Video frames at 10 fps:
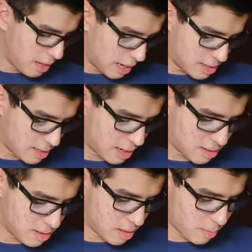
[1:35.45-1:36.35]
as
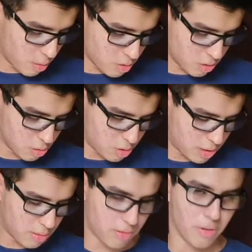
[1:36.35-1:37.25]
x is approaching to
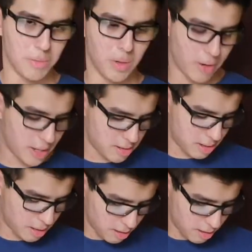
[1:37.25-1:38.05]
0 from the right side,